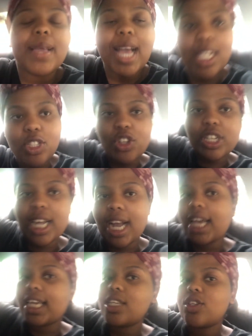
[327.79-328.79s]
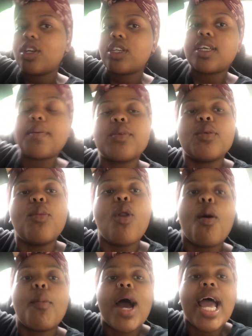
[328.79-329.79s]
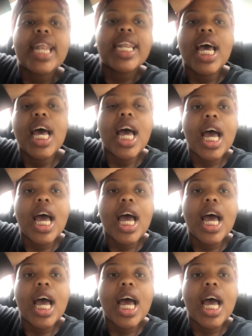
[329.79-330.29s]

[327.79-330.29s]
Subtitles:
Guys, I'm doing my indoor time, some llama and